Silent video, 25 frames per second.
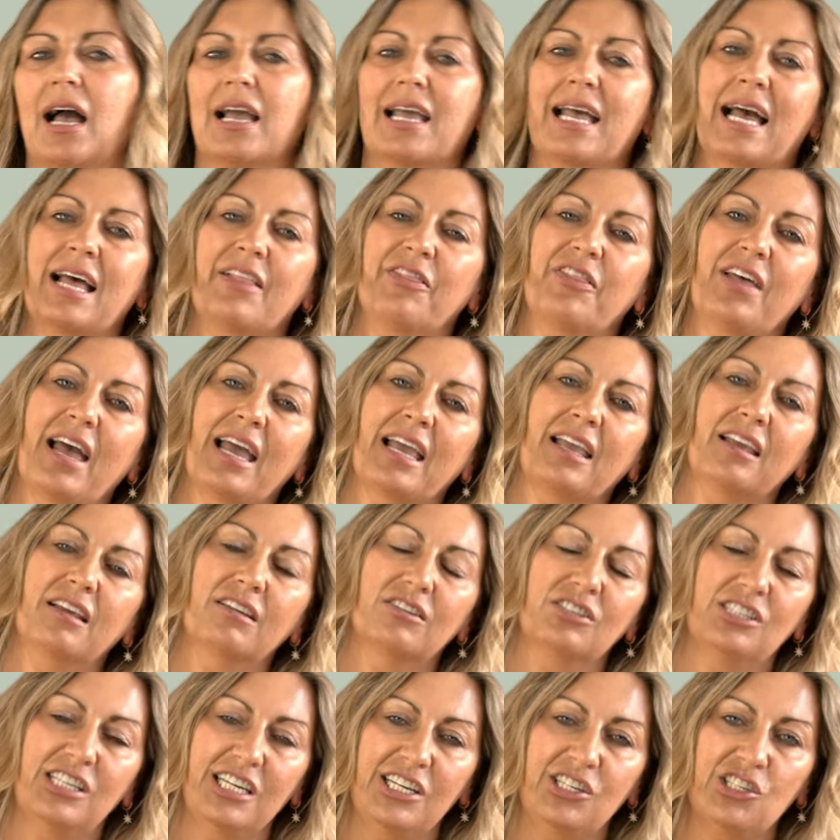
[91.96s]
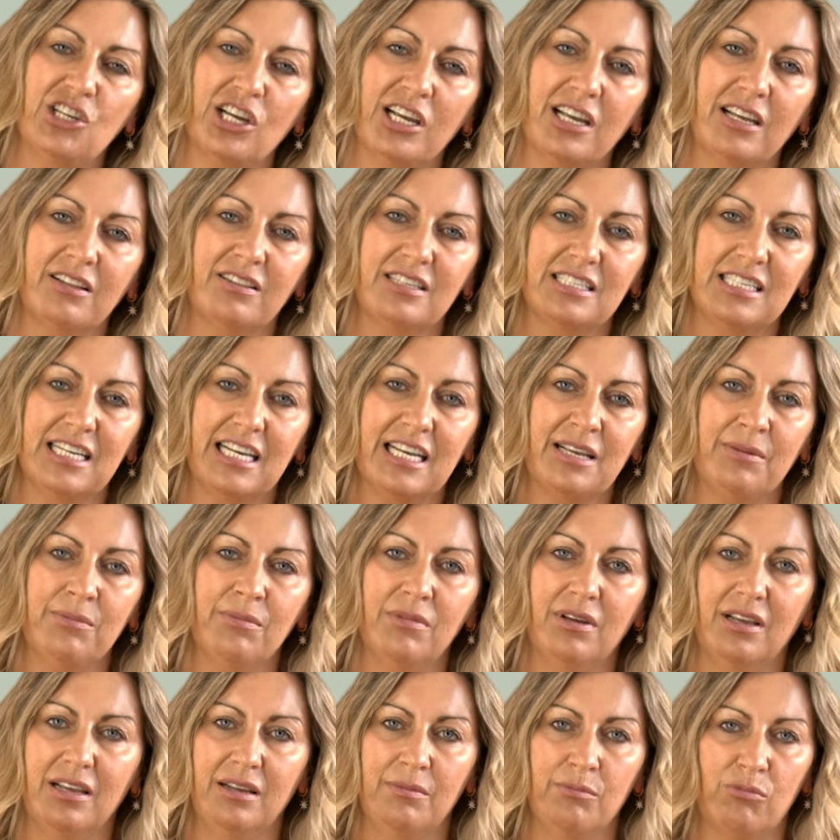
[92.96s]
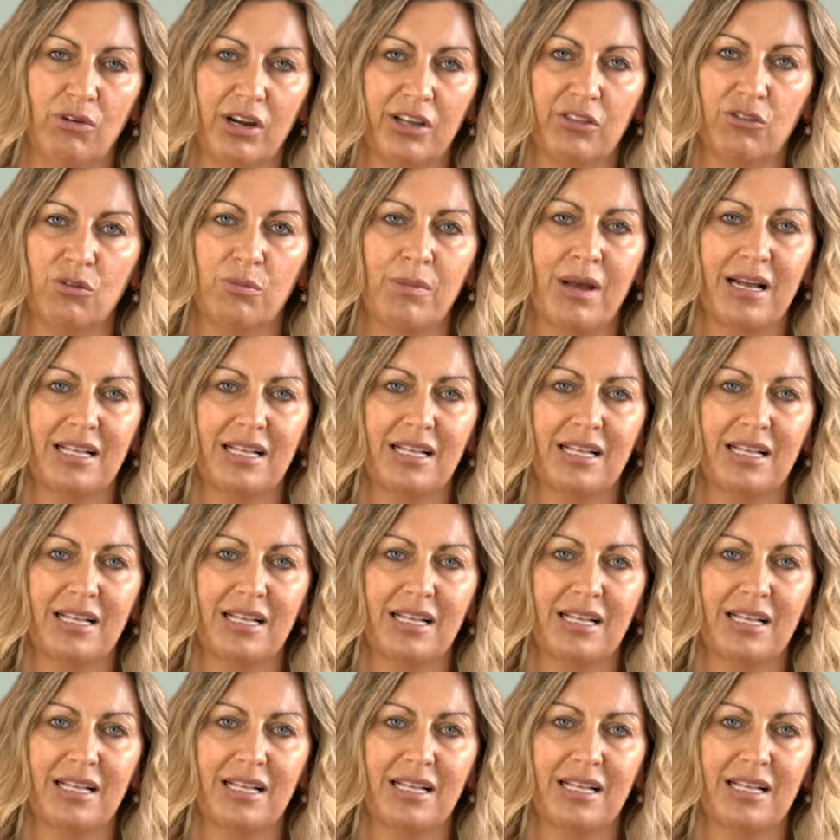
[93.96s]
I can't thank TJ and the team in Breakthrough